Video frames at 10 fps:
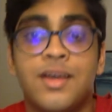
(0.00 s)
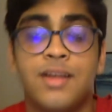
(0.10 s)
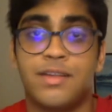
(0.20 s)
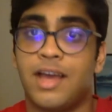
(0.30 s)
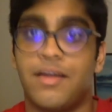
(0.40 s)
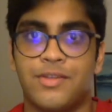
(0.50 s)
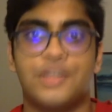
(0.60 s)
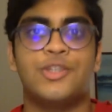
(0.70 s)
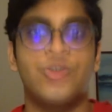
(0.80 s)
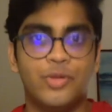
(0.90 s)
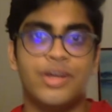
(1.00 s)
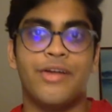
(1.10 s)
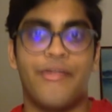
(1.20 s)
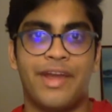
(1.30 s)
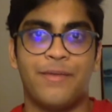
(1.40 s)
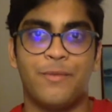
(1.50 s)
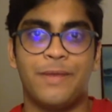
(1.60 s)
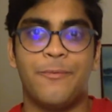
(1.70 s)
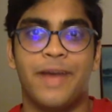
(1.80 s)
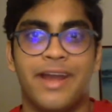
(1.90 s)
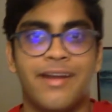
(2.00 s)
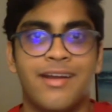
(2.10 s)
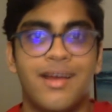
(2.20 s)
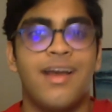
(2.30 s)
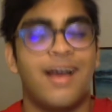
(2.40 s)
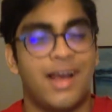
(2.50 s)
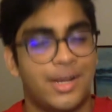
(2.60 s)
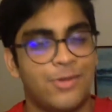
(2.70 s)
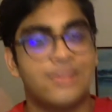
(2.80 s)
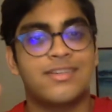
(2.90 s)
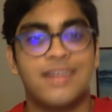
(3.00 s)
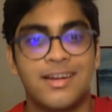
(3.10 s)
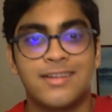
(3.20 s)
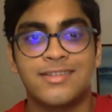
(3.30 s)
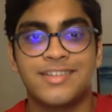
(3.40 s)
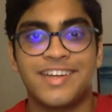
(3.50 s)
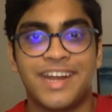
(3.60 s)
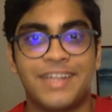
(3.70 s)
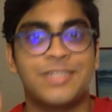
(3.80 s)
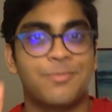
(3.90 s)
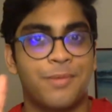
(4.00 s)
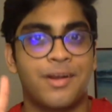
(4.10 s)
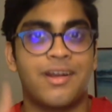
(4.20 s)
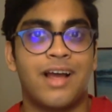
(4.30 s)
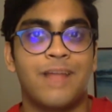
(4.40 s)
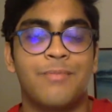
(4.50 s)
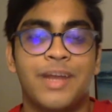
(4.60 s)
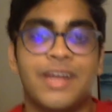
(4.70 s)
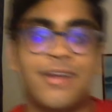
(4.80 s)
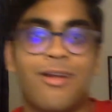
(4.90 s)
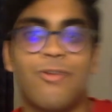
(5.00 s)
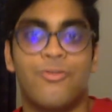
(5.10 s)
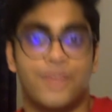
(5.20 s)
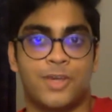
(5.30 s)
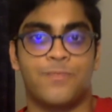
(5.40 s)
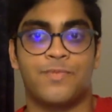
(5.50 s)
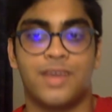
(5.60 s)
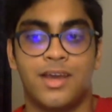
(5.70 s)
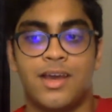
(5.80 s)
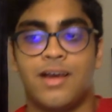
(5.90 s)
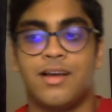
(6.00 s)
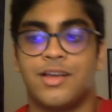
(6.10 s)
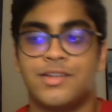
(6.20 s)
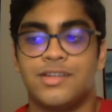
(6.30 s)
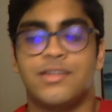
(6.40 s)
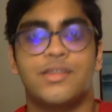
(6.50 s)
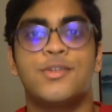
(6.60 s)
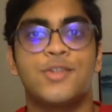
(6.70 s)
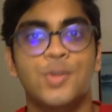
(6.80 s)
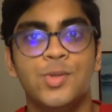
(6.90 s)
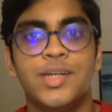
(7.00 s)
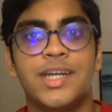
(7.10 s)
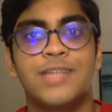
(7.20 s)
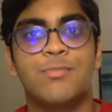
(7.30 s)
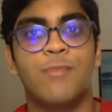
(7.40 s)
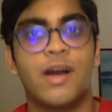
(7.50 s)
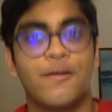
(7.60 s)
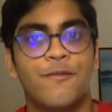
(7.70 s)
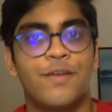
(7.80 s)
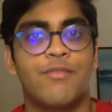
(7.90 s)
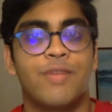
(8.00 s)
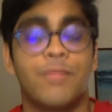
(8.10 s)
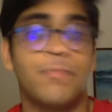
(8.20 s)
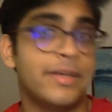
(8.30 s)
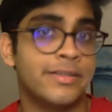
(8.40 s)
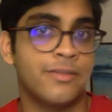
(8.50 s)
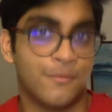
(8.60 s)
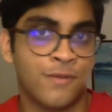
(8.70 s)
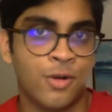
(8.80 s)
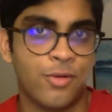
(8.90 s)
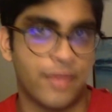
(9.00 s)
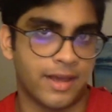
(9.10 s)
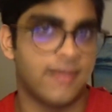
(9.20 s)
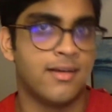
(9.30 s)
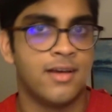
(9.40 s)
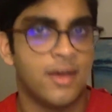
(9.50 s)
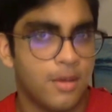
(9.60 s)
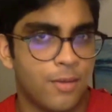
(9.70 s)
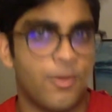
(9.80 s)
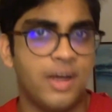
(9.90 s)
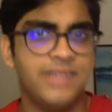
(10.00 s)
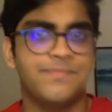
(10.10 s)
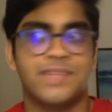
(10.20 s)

Yeah, the suit that we wear. I know it's a little strange, but I'll break it down for you. You see, the suit is my favorite piece of clothing. Why?